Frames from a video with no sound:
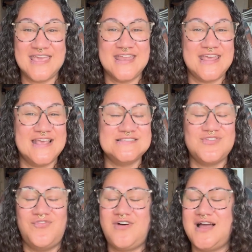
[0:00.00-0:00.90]
It is
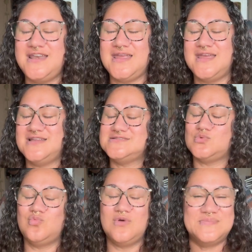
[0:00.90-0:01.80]
fun, it is
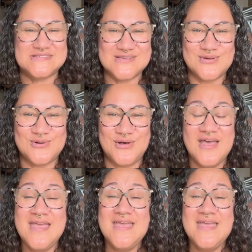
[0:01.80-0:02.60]
whimsical,